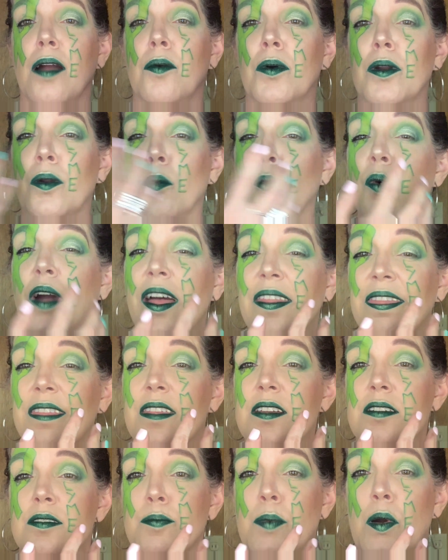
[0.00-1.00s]
want to wet
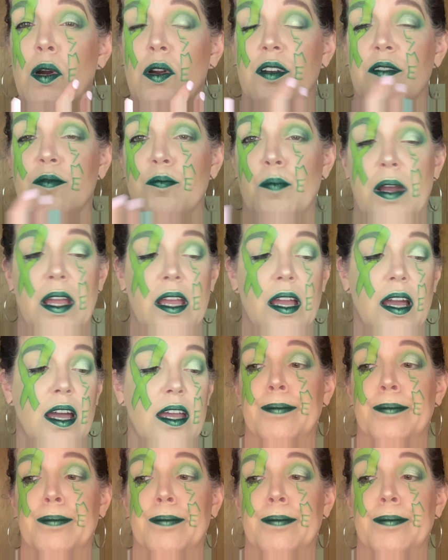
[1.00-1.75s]
this part of my eye,